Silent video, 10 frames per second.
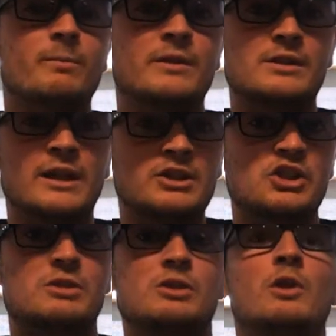It's not
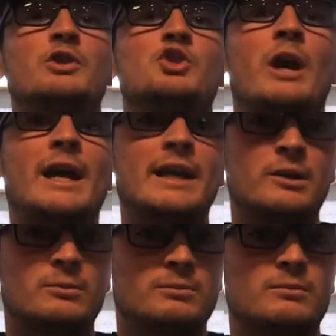just slowly dragging
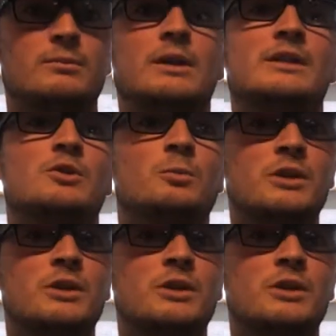them into them,